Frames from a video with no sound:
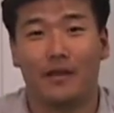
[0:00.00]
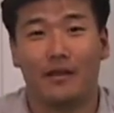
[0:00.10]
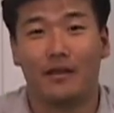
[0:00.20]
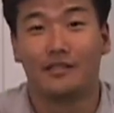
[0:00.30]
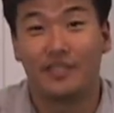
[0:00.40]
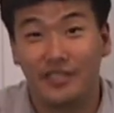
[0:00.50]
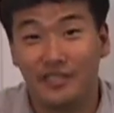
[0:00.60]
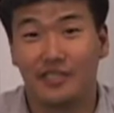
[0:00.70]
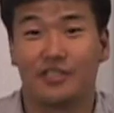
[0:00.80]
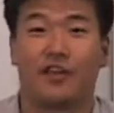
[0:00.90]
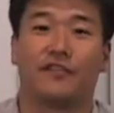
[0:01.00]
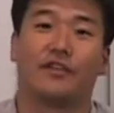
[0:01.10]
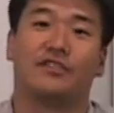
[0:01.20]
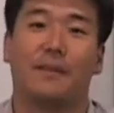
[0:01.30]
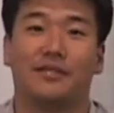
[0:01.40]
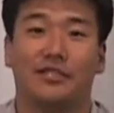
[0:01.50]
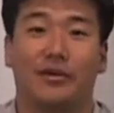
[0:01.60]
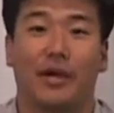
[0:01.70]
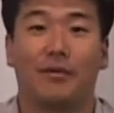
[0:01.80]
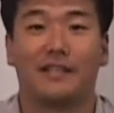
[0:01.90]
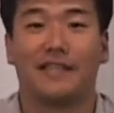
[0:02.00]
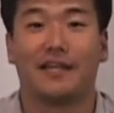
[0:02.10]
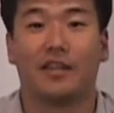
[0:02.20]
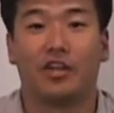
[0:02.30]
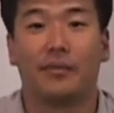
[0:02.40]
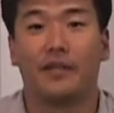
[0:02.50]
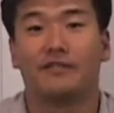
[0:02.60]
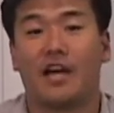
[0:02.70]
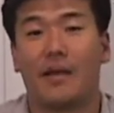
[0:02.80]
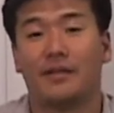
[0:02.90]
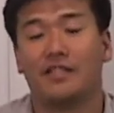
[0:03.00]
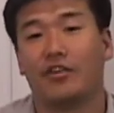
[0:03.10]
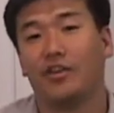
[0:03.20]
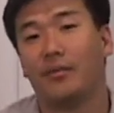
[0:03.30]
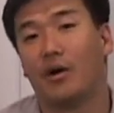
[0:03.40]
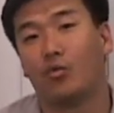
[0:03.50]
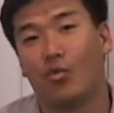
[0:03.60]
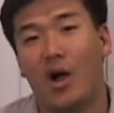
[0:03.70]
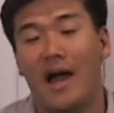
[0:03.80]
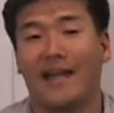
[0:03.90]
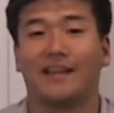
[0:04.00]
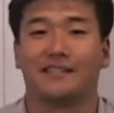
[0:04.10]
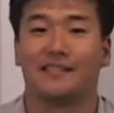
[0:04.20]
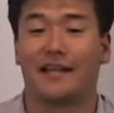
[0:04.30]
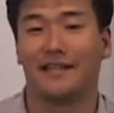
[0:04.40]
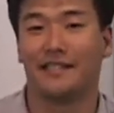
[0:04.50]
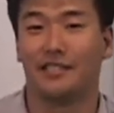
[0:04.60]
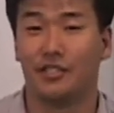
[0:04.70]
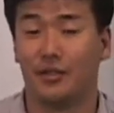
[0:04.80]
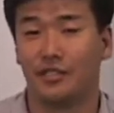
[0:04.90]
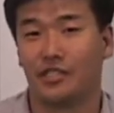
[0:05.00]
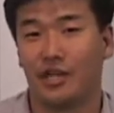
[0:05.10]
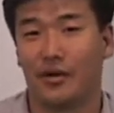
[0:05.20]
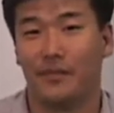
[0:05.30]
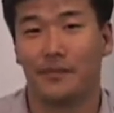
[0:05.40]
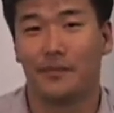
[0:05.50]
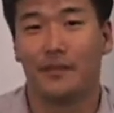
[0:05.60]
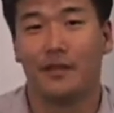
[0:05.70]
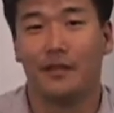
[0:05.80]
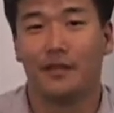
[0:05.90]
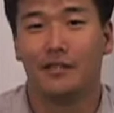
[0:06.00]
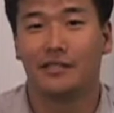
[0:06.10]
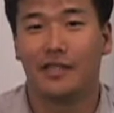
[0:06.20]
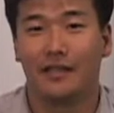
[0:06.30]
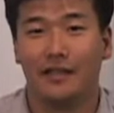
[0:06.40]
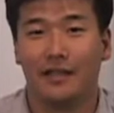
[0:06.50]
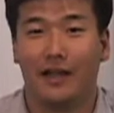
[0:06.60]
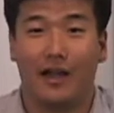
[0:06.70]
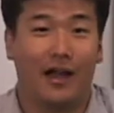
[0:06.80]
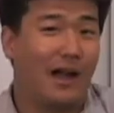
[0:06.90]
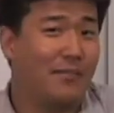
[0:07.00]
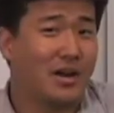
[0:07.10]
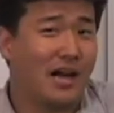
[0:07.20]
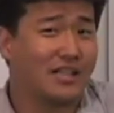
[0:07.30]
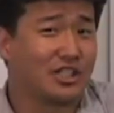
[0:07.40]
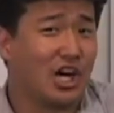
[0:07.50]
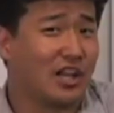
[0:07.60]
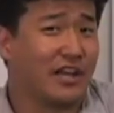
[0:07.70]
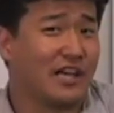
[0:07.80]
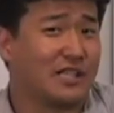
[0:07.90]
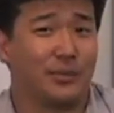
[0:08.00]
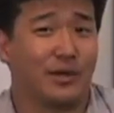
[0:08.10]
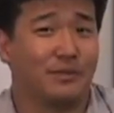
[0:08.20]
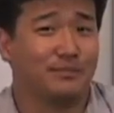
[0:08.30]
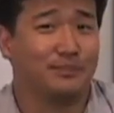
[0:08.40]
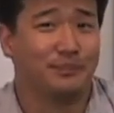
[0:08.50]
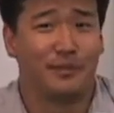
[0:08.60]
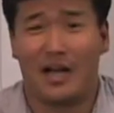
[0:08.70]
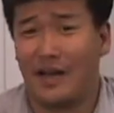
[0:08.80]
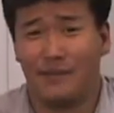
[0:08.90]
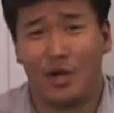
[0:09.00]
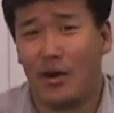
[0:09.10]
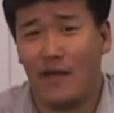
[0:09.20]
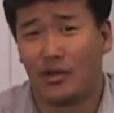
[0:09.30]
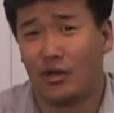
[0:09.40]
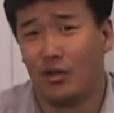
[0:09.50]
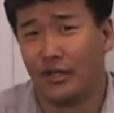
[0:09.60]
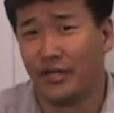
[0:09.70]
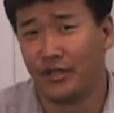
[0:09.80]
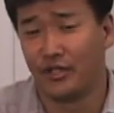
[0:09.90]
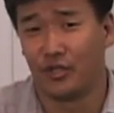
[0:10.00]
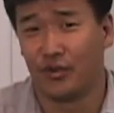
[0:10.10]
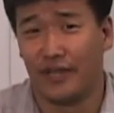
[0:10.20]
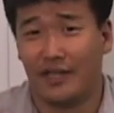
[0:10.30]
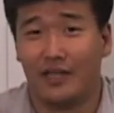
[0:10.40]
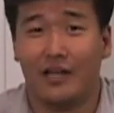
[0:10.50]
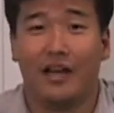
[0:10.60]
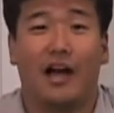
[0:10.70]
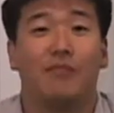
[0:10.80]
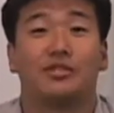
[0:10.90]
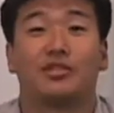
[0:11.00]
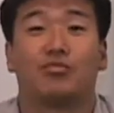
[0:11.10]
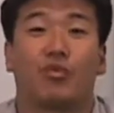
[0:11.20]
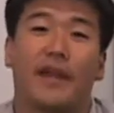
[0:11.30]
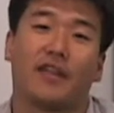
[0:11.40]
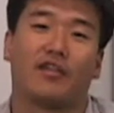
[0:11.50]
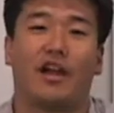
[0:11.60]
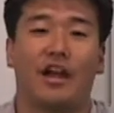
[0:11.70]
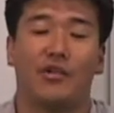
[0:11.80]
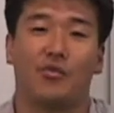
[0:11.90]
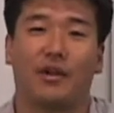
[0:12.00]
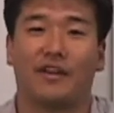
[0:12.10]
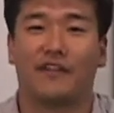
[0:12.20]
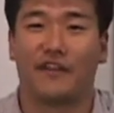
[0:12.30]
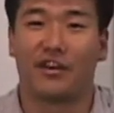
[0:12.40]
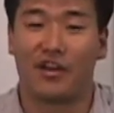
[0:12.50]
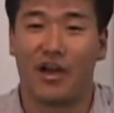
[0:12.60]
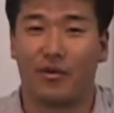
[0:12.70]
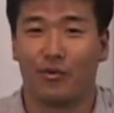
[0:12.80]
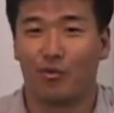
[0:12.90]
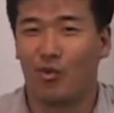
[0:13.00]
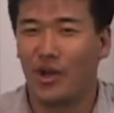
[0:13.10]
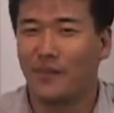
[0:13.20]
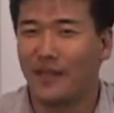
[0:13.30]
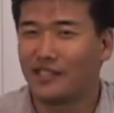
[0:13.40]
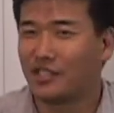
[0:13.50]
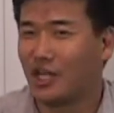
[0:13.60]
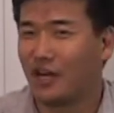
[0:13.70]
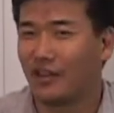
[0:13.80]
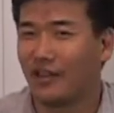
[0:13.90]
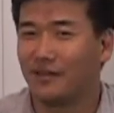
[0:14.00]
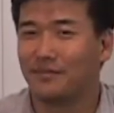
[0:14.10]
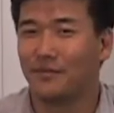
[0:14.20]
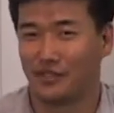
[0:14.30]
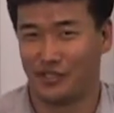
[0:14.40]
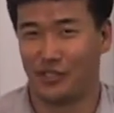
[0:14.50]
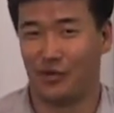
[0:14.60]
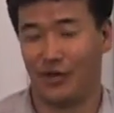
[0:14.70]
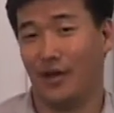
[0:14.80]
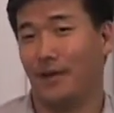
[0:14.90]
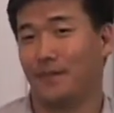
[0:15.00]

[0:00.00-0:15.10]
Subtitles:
Since this is our first episode, I want to take a little bit of time and tell you about why I decided to do this show. You see, I'm not a chocolate expert. I don't have a culinary degree. I'm just a regular guy who wanted to figure out what makes chocolate so good.